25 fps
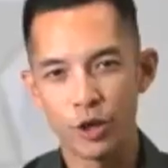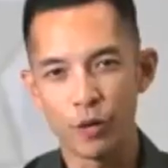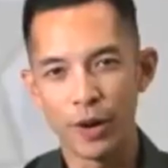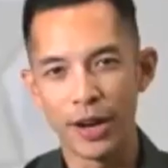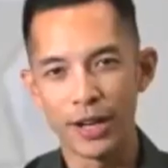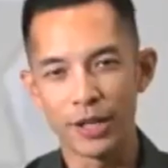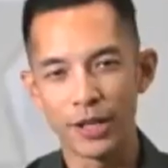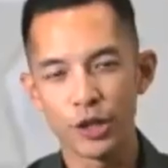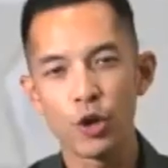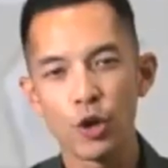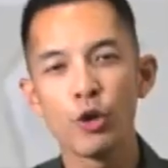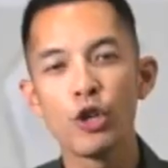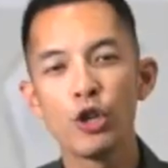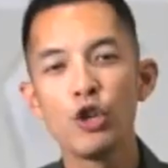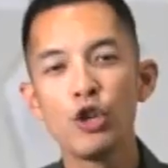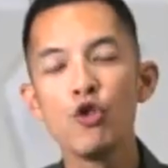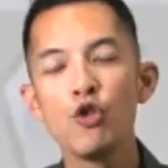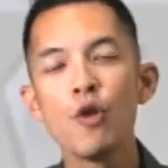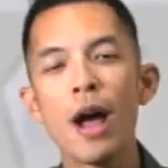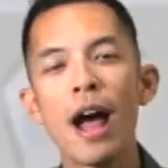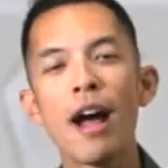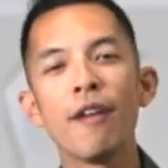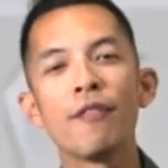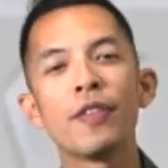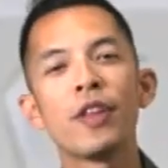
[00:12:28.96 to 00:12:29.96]
correct. So you
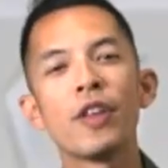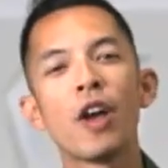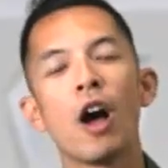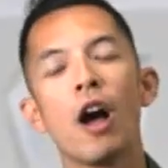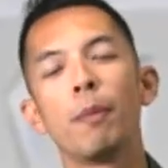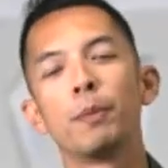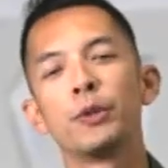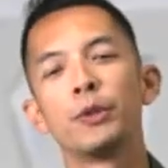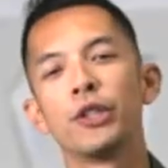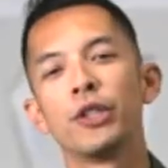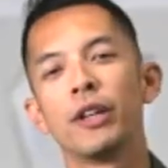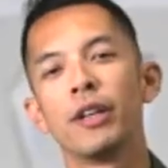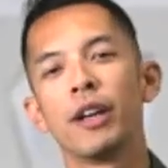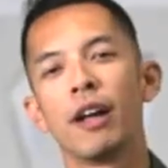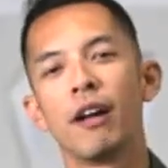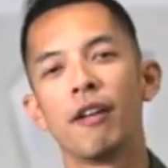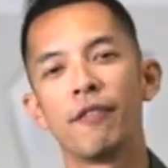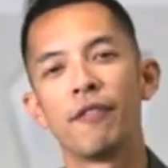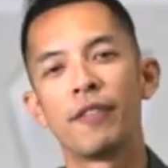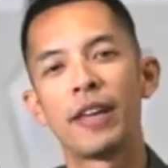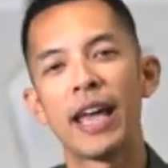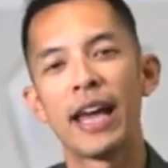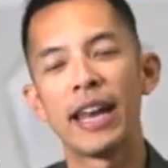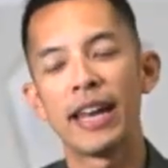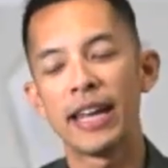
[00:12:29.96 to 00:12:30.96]
have the option
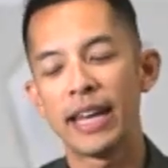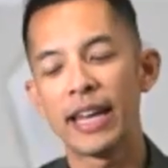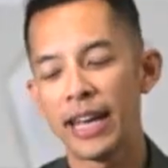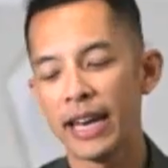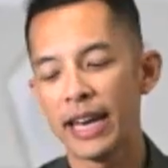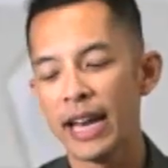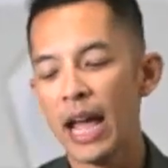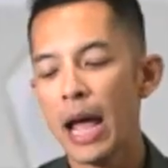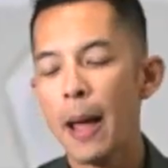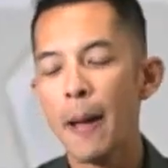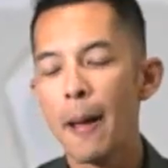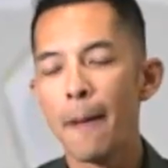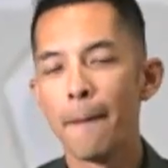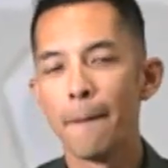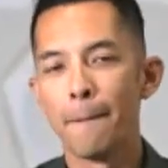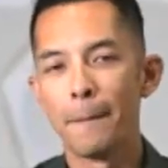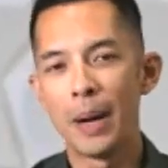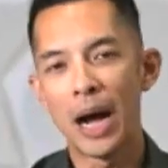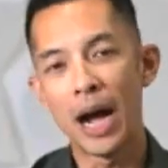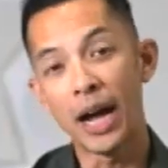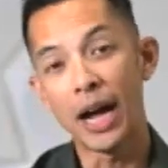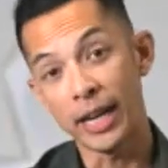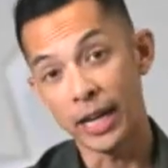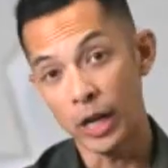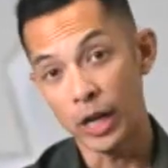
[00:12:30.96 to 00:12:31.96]
of getting it
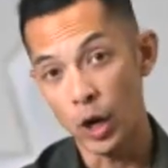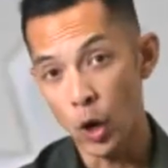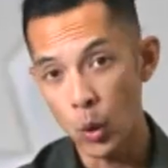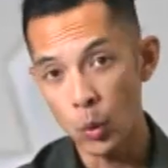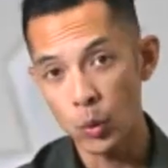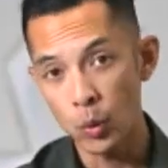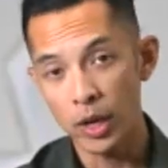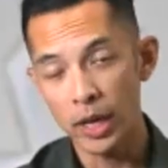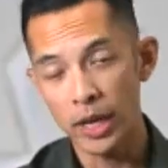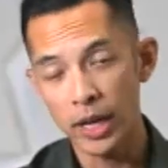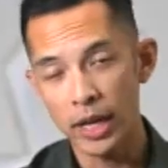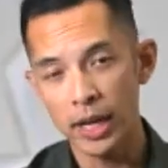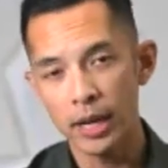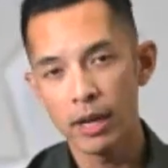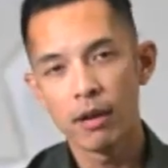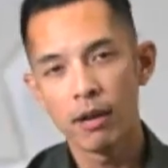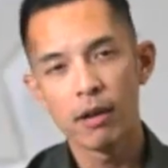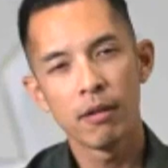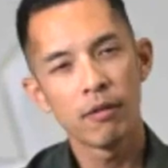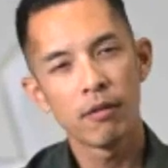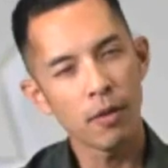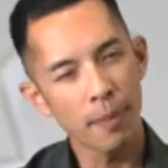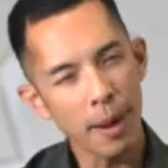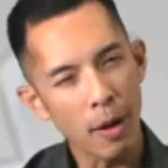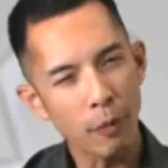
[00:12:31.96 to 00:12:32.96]
body only,
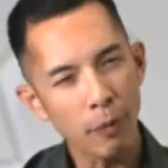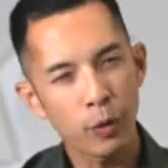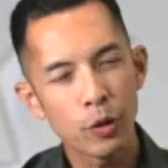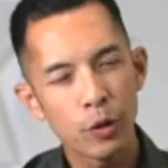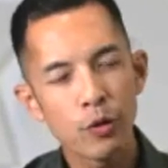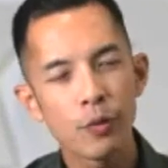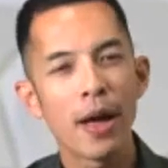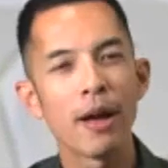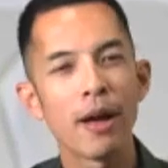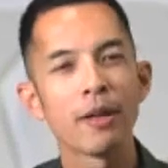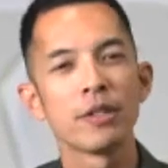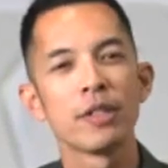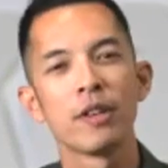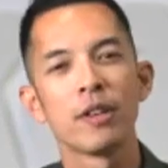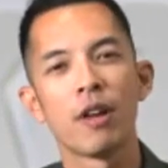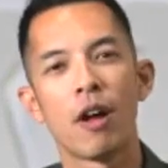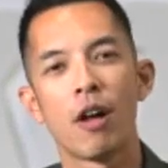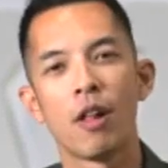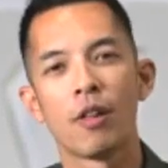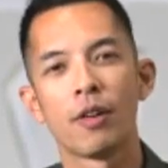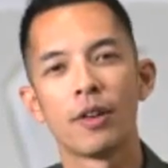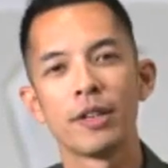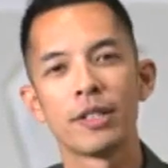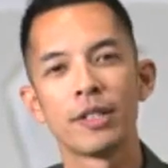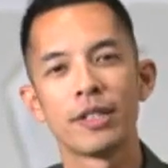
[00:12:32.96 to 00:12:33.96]
about
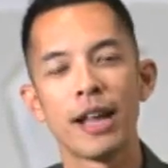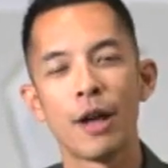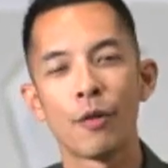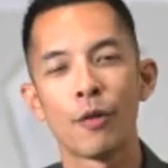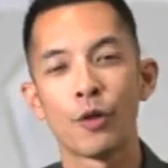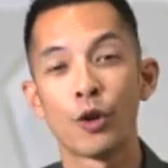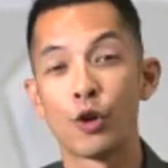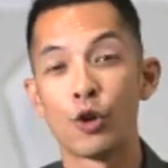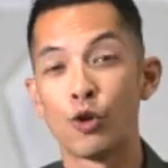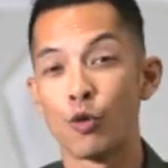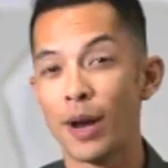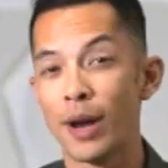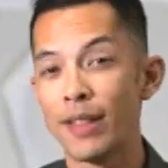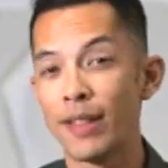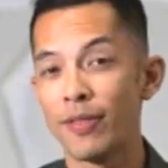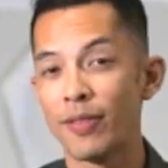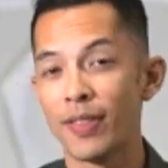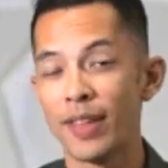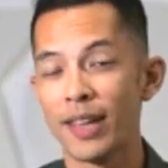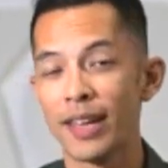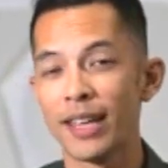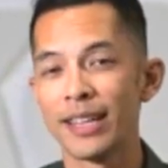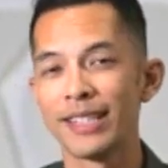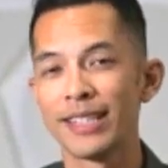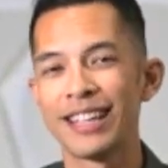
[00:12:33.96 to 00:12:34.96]
$2,000. Now, the great
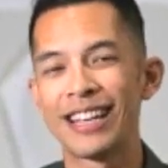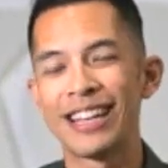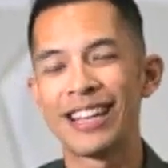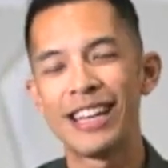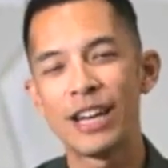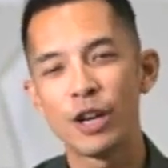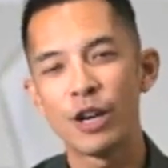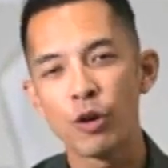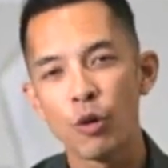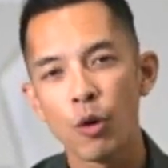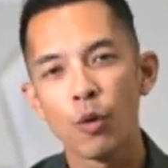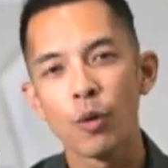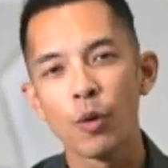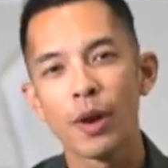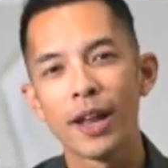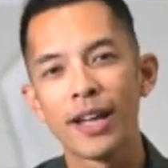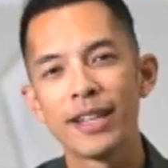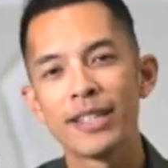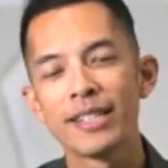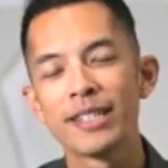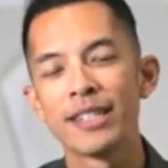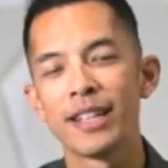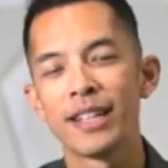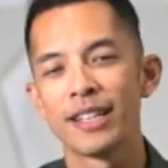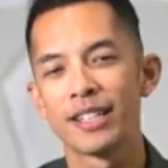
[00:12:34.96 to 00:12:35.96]
thing is the hero
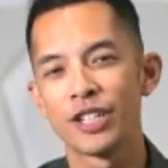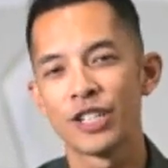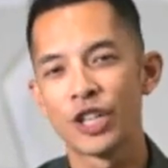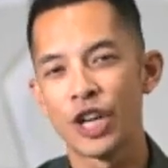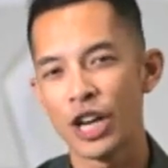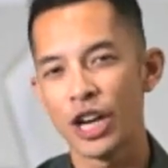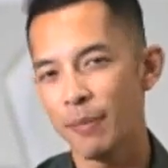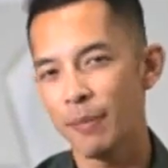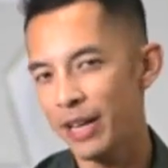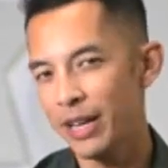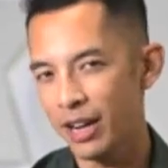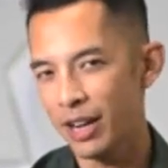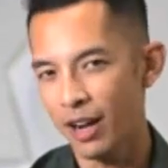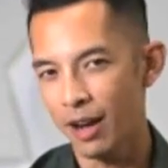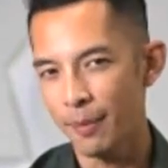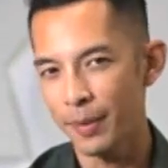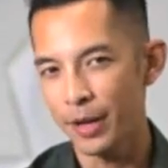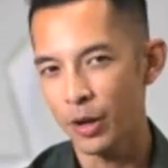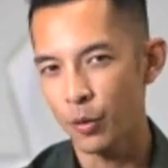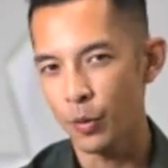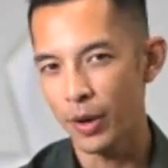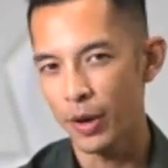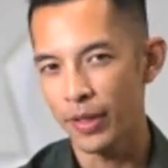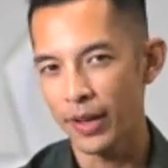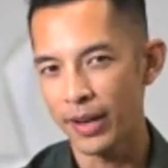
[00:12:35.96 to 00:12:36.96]
lens that's going to be
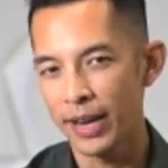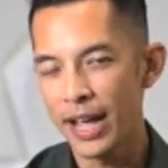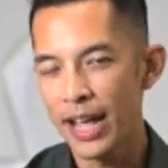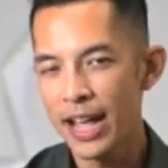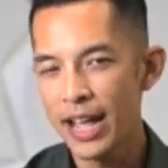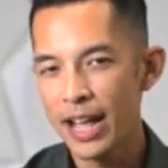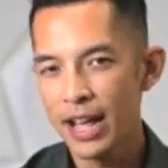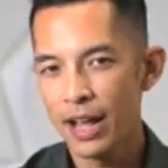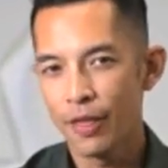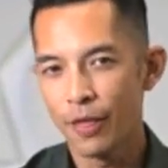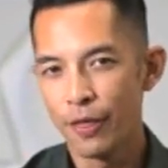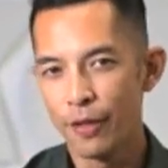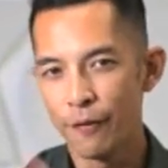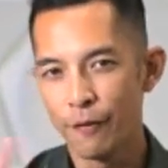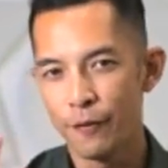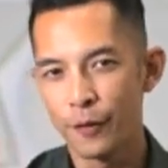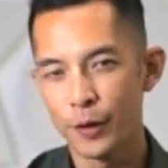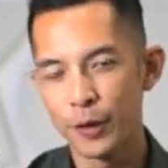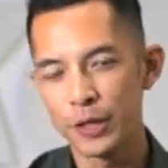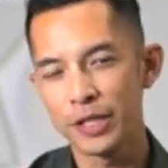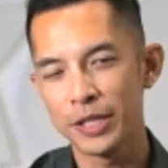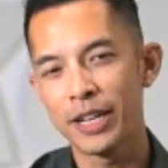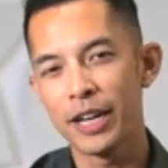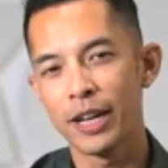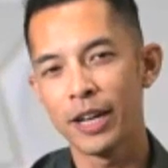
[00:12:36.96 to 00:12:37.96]
coming with it. The
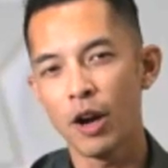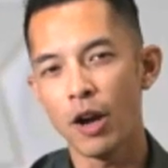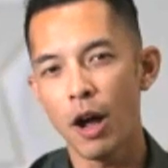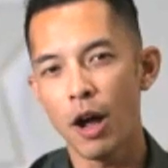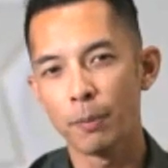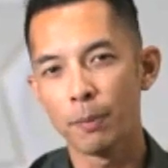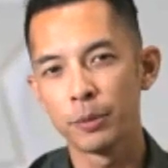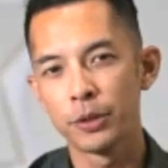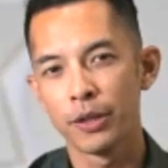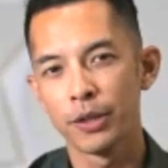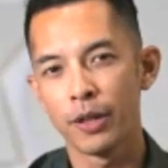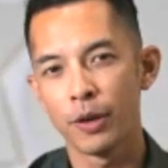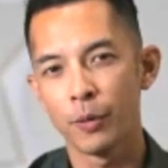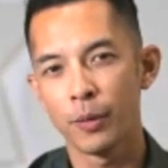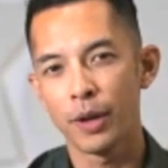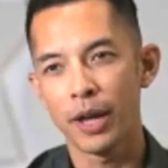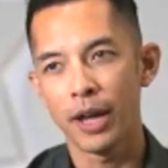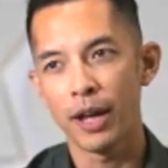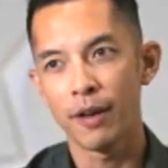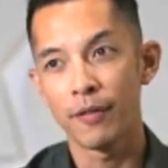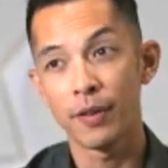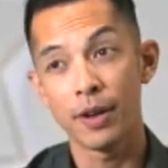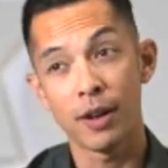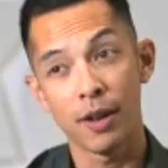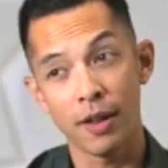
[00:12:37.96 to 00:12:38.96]
first kit option that we
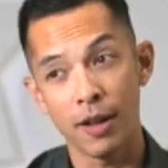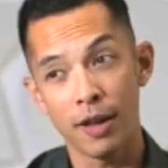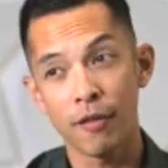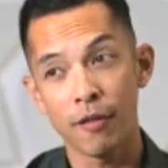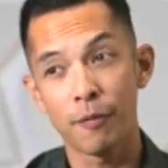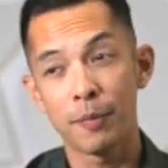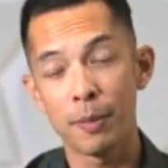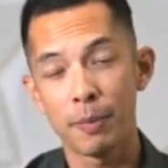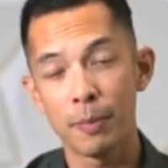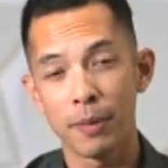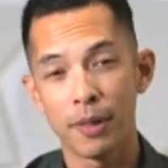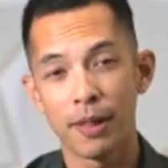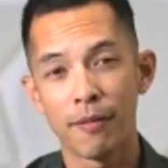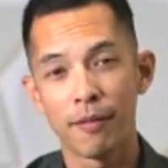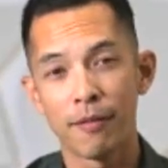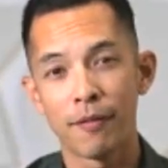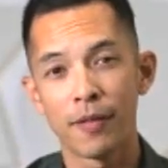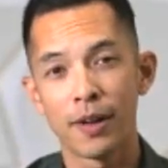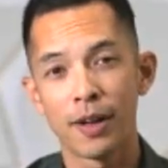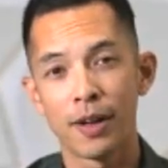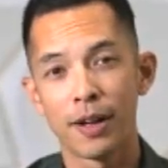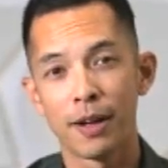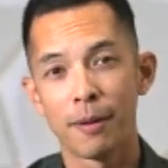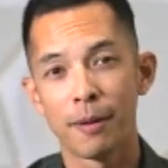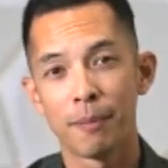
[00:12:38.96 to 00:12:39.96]
have, and a lot of people have
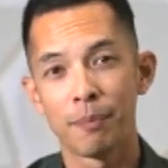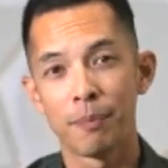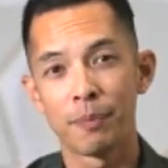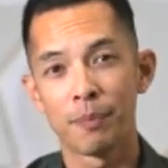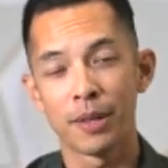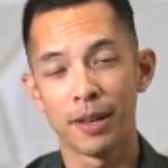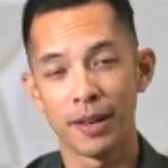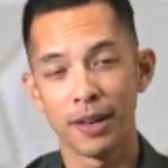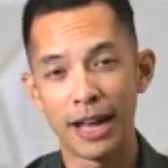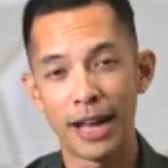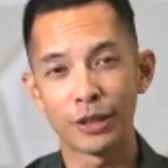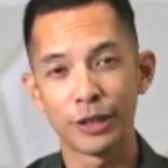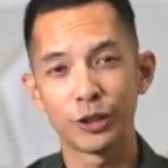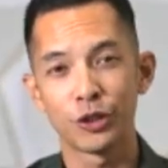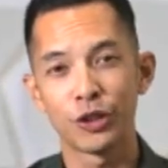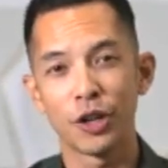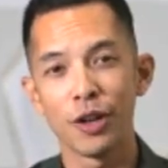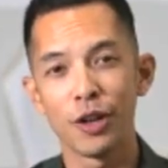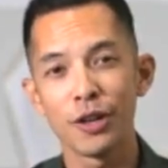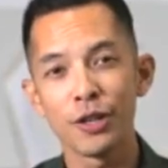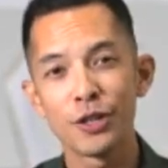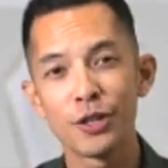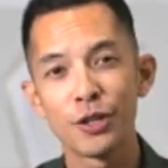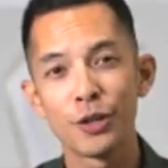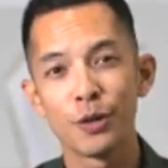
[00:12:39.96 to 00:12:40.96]
latched
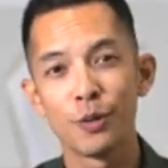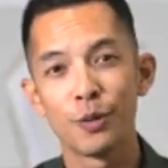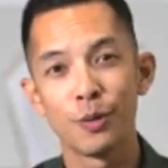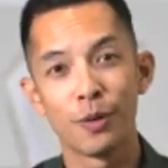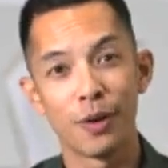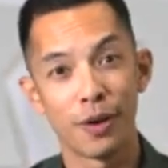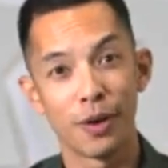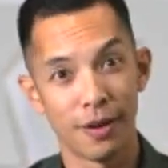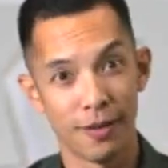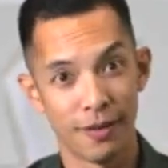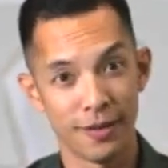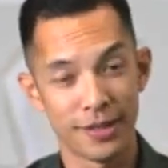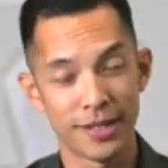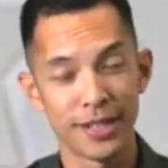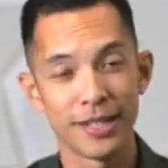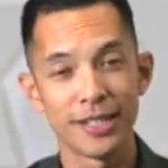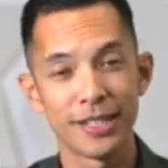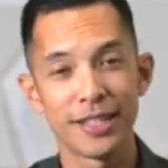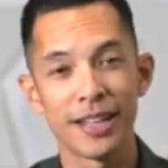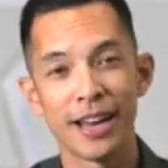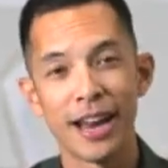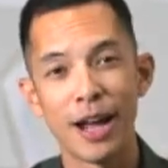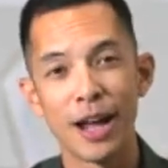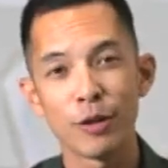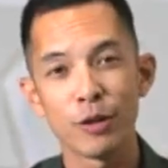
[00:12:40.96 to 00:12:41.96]
onto since
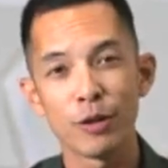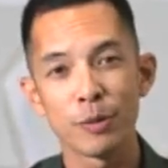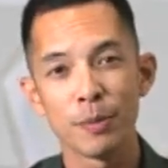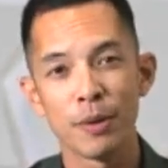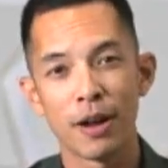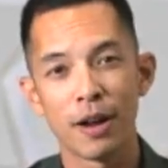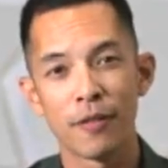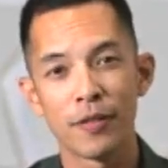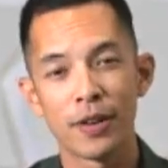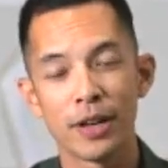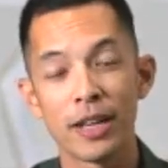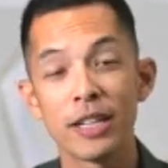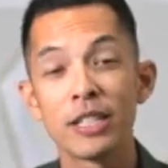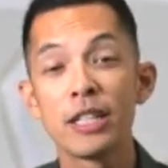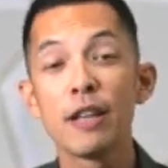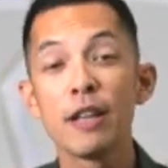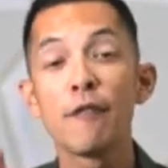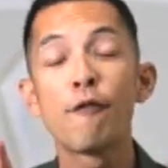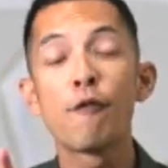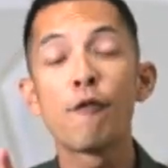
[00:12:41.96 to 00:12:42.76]
the announcement of it, is the